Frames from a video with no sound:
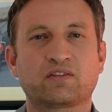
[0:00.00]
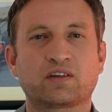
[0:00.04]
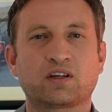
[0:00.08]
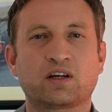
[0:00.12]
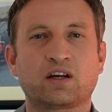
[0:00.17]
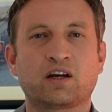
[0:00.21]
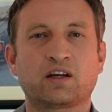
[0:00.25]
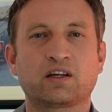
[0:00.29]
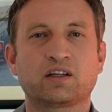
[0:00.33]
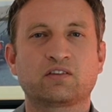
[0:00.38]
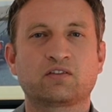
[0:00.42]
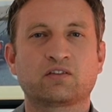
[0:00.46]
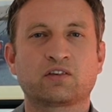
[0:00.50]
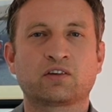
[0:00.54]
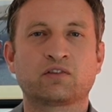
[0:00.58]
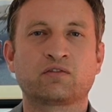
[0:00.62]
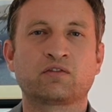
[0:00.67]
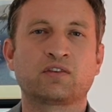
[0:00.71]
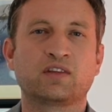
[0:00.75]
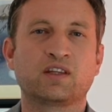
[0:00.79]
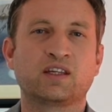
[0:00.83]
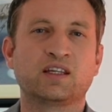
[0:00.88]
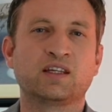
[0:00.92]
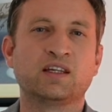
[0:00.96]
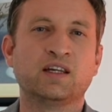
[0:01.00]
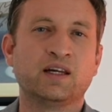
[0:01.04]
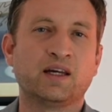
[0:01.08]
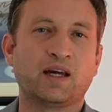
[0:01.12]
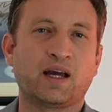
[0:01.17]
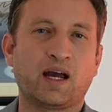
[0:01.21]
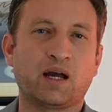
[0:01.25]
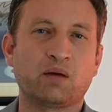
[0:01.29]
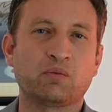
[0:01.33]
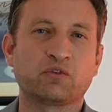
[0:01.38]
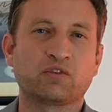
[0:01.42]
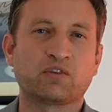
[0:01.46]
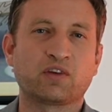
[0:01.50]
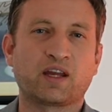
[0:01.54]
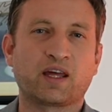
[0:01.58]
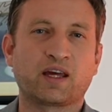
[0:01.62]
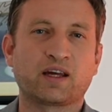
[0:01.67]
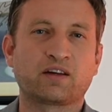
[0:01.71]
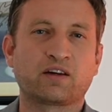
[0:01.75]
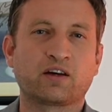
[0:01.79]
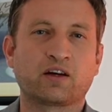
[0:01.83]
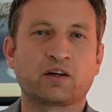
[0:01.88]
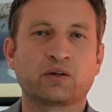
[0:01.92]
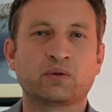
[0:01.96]
the likes of the Amazon
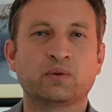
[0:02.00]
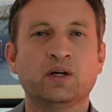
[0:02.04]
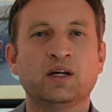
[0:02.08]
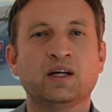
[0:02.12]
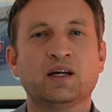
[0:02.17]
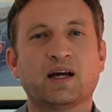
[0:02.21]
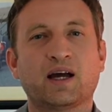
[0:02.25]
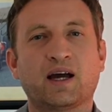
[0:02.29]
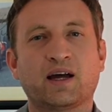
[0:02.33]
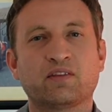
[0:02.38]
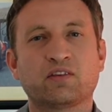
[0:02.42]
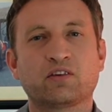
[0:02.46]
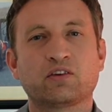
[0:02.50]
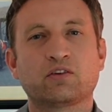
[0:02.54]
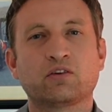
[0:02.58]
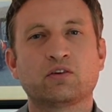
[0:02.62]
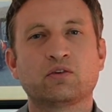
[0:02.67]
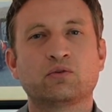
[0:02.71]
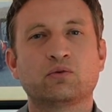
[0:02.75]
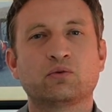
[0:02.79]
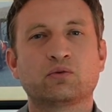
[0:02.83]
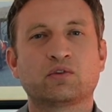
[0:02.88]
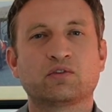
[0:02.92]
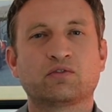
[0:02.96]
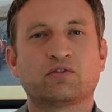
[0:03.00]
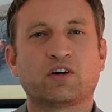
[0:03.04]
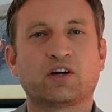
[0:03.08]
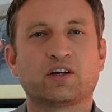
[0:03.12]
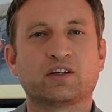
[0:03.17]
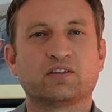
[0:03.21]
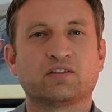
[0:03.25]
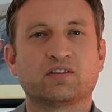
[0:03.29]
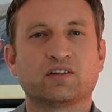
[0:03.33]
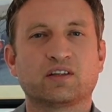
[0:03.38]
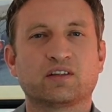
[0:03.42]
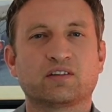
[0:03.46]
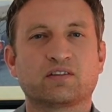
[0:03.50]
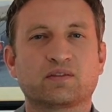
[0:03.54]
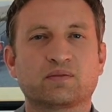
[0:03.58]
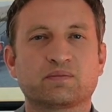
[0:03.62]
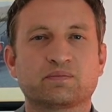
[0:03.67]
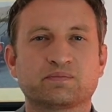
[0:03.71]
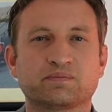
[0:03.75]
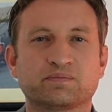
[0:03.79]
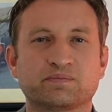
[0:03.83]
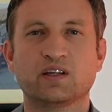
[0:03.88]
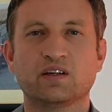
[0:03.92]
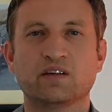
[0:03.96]
Echo and the Google devices.
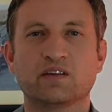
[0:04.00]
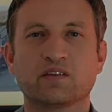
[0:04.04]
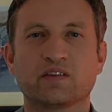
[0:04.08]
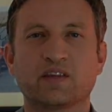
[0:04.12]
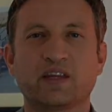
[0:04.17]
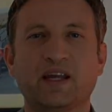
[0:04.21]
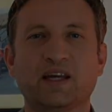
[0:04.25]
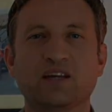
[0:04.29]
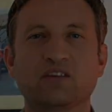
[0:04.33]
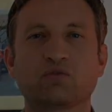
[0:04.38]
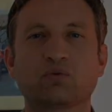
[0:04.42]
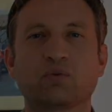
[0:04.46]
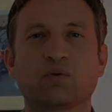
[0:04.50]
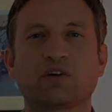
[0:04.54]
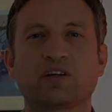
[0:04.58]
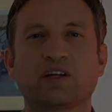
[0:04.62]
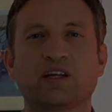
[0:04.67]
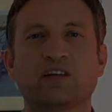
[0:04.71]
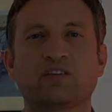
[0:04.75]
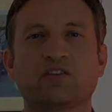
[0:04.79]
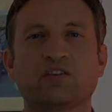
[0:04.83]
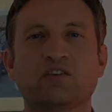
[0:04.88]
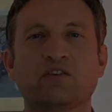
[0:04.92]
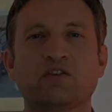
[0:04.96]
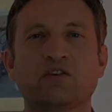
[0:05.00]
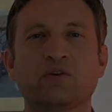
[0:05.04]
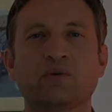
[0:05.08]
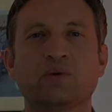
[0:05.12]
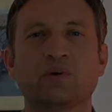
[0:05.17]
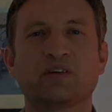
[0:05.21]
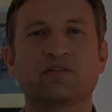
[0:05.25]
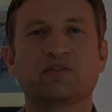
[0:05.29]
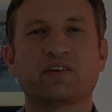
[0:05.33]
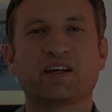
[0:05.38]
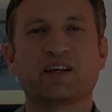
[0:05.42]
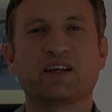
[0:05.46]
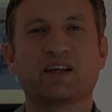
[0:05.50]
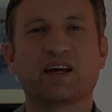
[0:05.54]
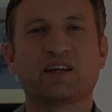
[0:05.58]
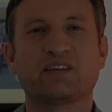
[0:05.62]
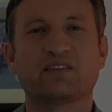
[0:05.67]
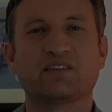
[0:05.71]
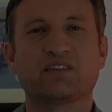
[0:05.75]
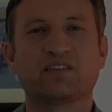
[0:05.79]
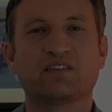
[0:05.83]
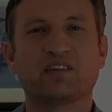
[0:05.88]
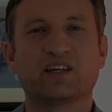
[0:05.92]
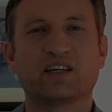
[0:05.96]
The next one is a new event
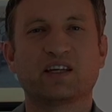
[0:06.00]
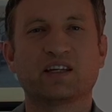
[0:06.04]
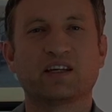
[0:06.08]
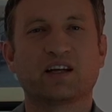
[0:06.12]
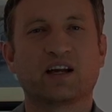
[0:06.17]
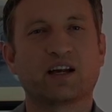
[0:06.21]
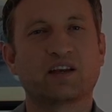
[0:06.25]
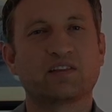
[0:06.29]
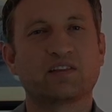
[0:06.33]
entity, and